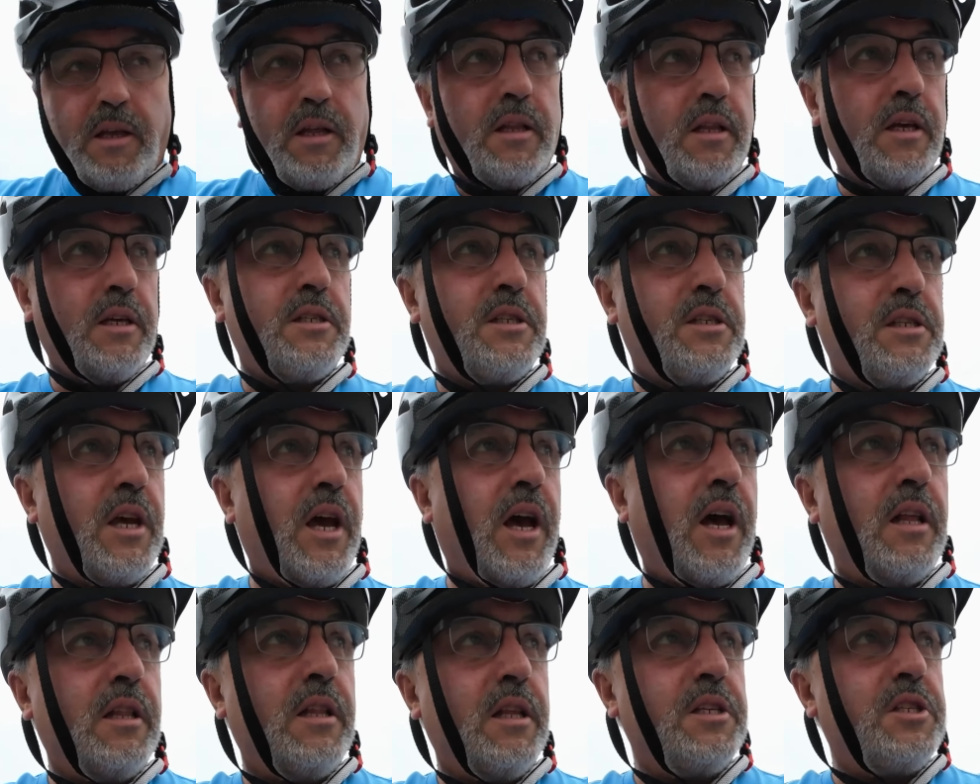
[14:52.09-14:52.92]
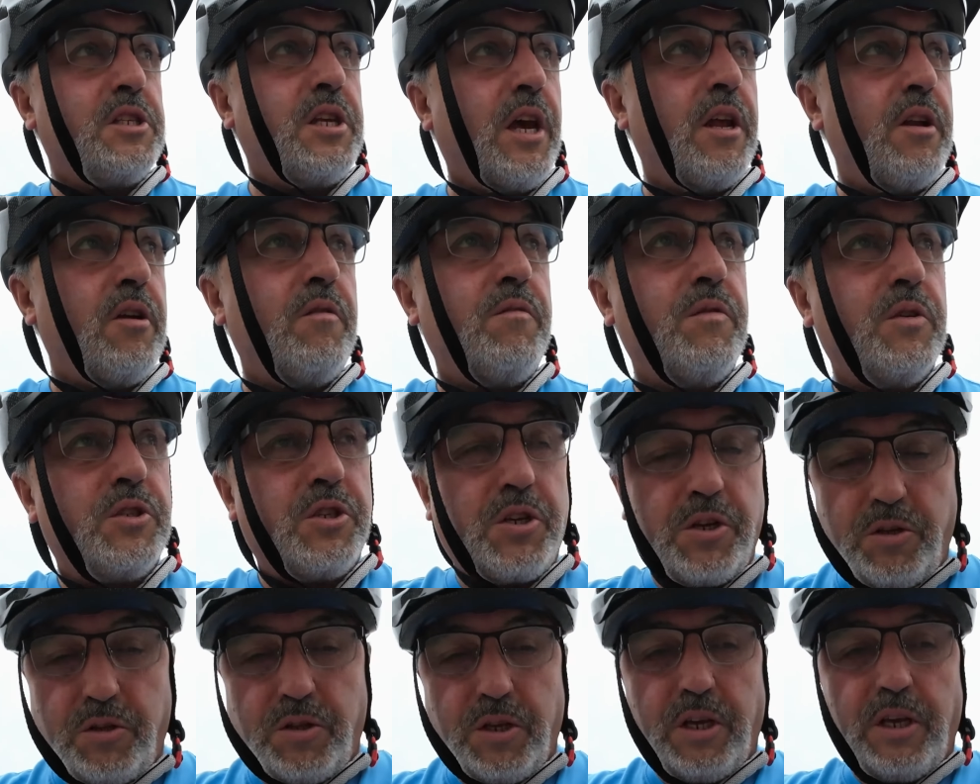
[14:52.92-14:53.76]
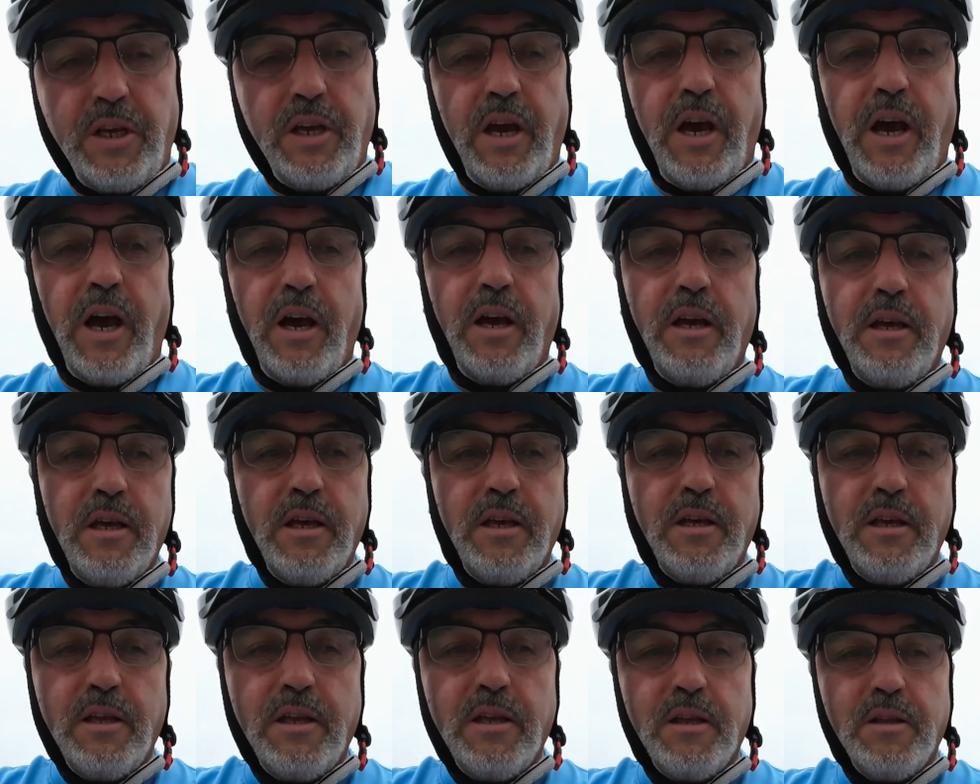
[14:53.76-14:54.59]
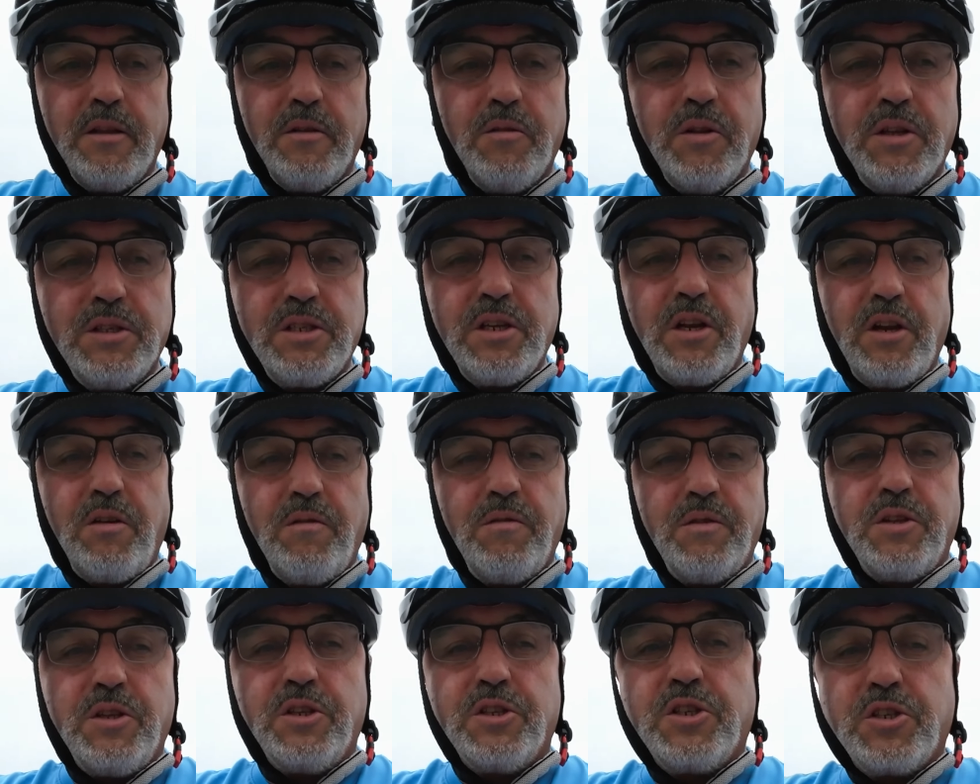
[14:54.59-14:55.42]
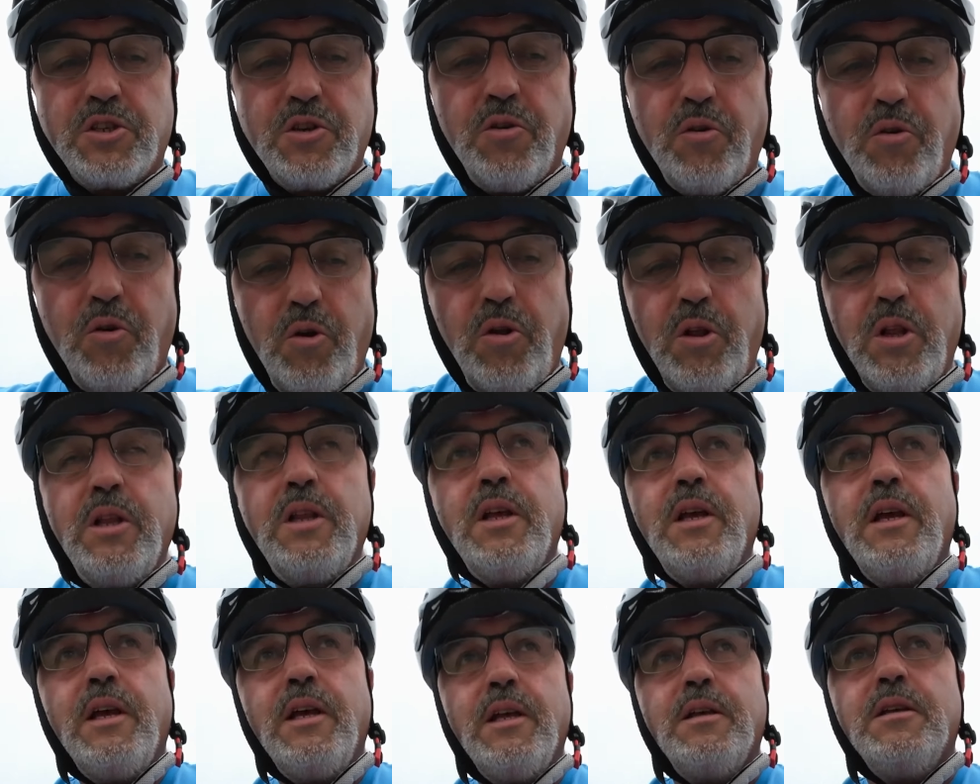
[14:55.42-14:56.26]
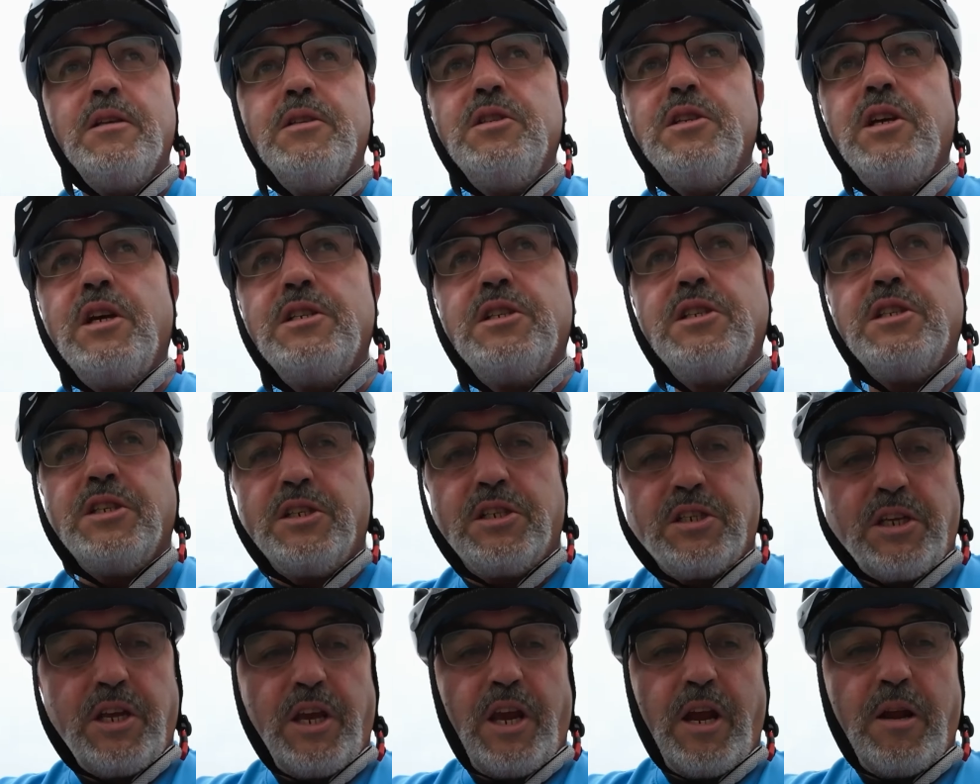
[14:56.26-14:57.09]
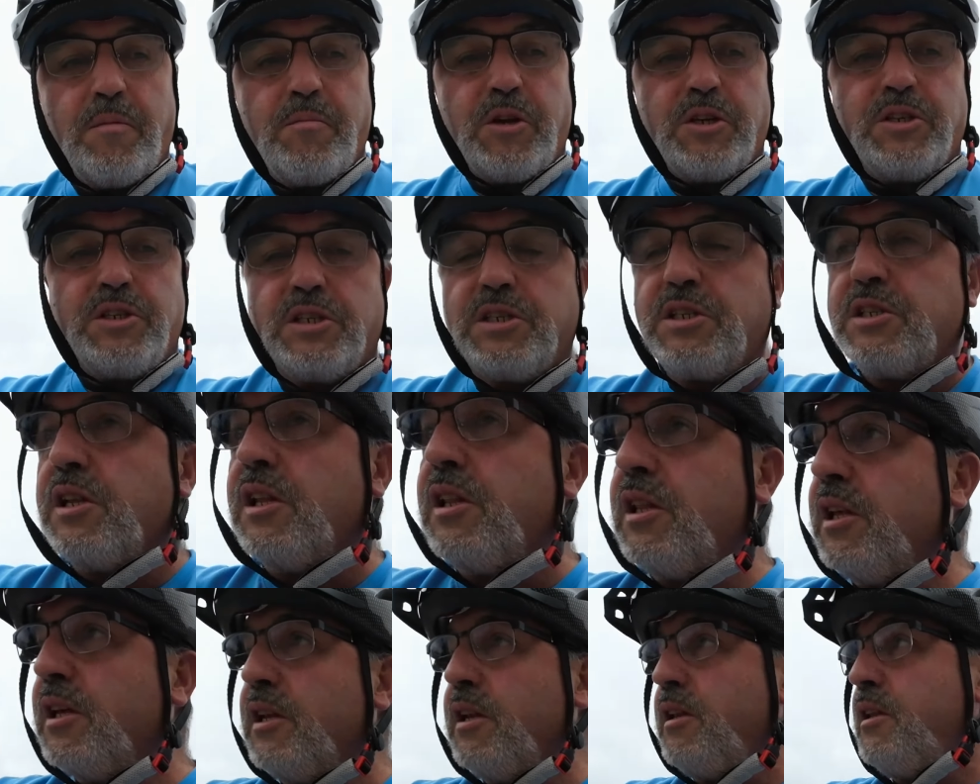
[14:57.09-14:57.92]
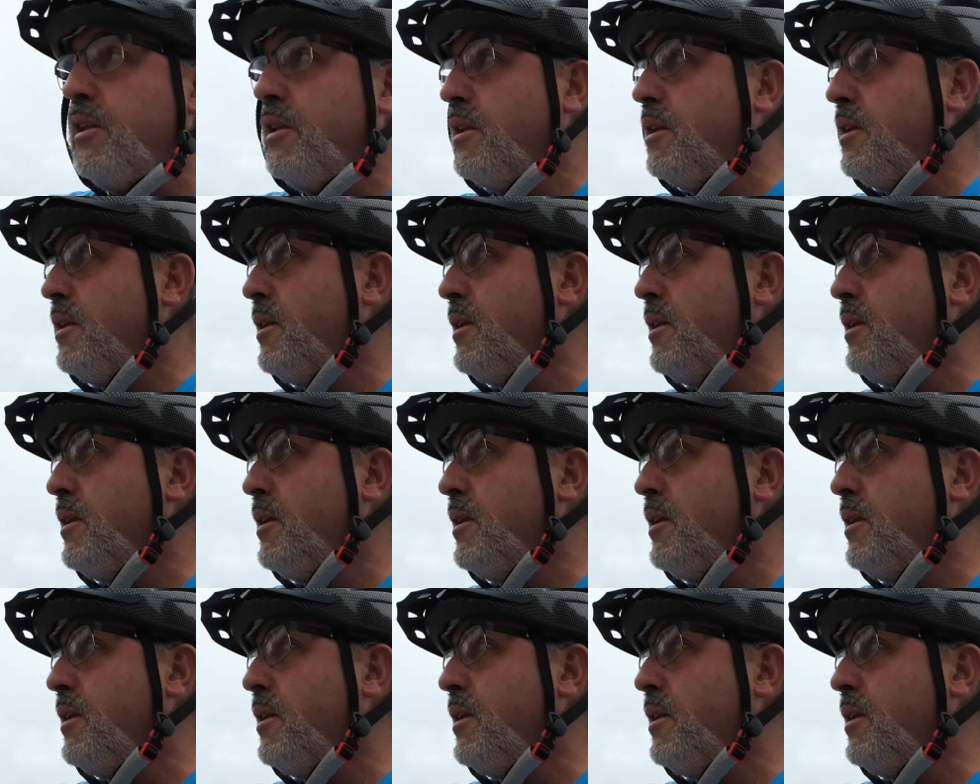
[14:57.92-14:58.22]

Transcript: Let's uh, let's head over to the uh, let's head over to the school. Adjust this camera just a little.